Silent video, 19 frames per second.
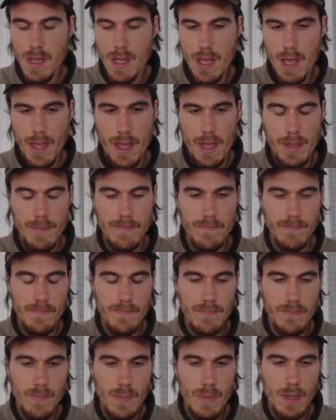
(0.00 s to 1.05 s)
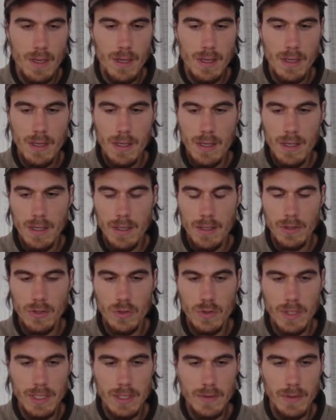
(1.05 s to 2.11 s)
And
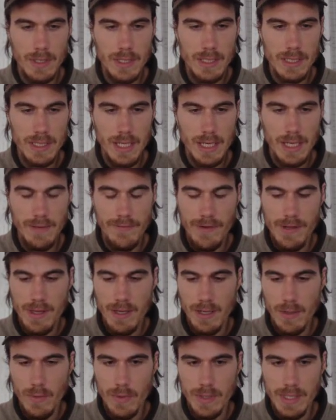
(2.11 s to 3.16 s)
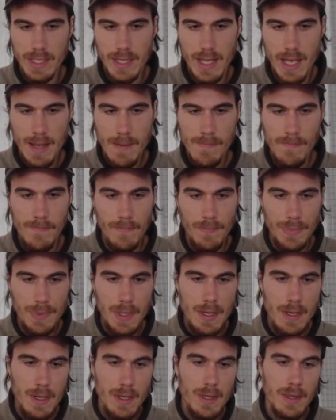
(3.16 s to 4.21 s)
tried to understand everything that was in there.
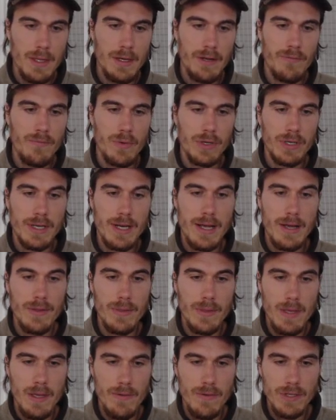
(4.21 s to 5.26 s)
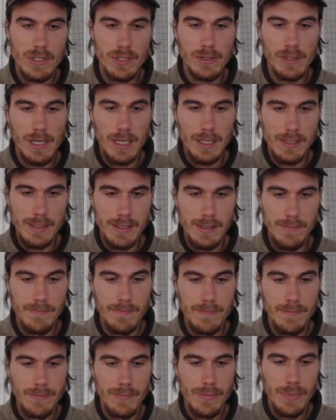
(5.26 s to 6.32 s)
Then I've put down the original answer,
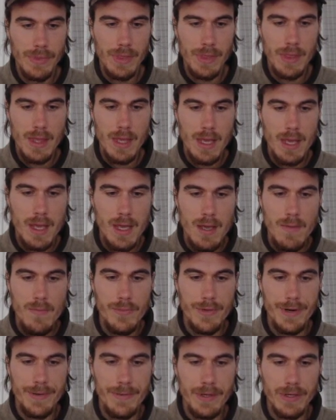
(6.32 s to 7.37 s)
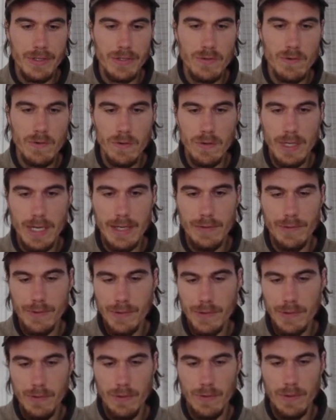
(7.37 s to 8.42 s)
but I'm going to scroll down
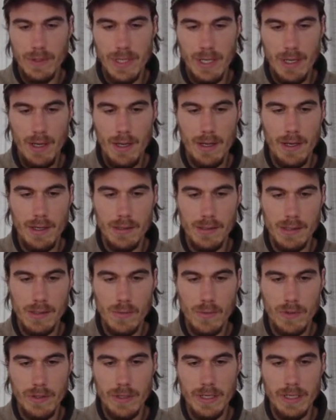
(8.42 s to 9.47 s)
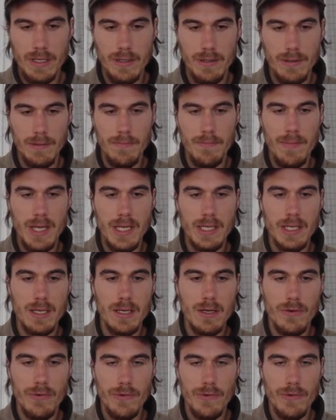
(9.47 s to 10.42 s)
to the answer where I can make